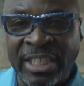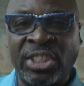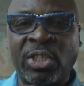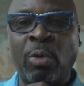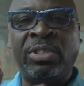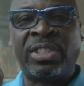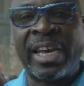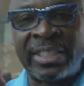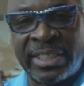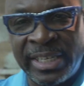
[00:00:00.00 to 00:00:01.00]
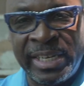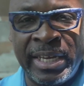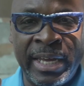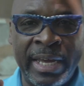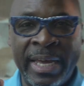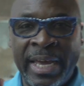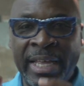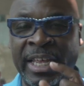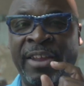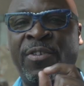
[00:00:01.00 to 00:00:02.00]
is so sexy
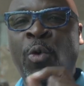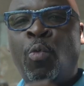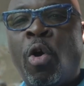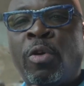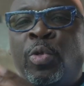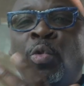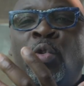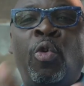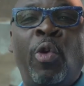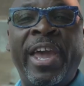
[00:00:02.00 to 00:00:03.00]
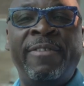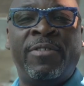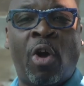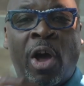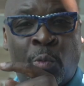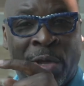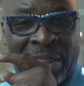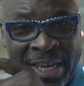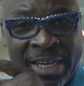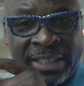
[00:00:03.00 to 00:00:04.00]
that if you walk through a graveyard
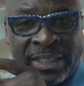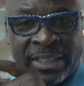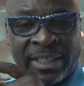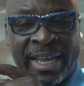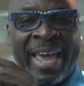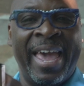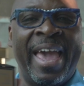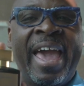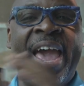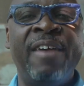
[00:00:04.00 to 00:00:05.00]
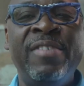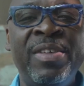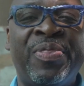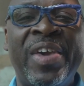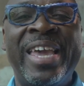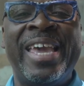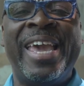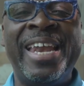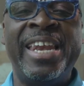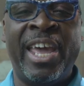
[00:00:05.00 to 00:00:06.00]
with this, everything
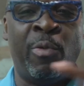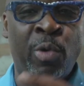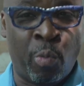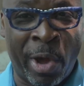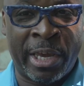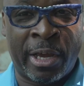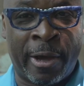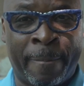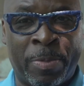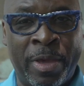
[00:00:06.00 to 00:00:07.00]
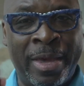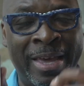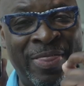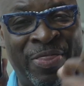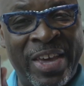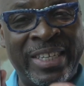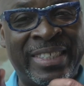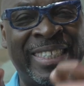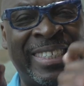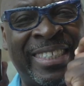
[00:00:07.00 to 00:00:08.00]
in there would wake up.
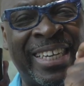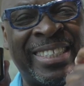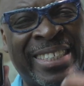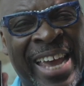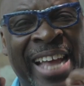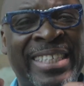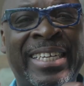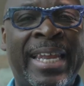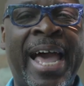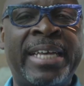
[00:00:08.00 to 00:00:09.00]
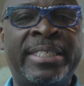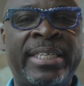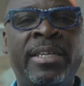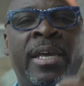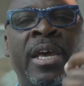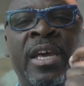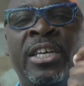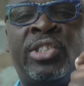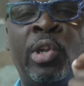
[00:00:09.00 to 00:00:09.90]
This is just tantalizing, it's